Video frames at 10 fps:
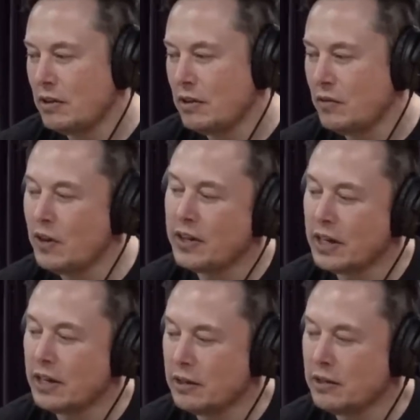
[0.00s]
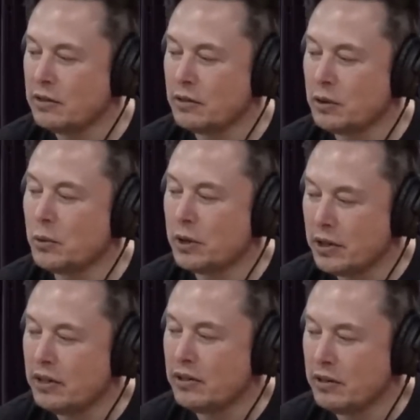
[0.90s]
Yeah, I think you
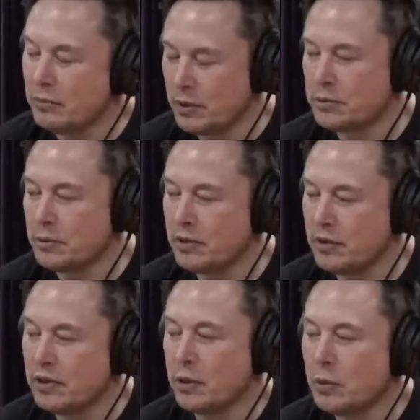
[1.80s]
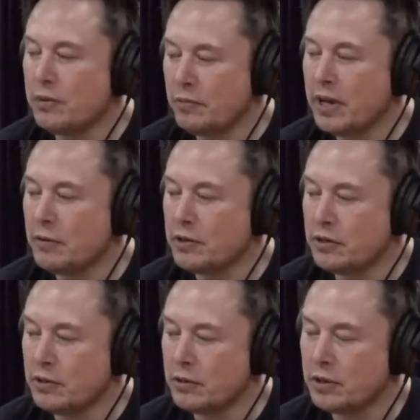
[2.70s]
would, in principle, you would be able
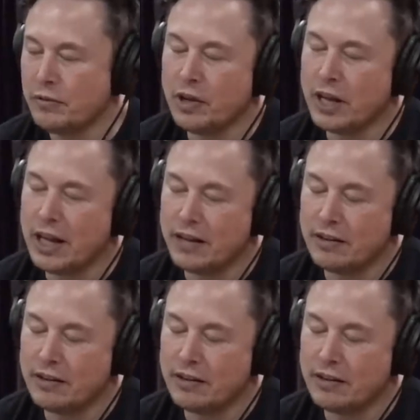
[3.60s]
to communicate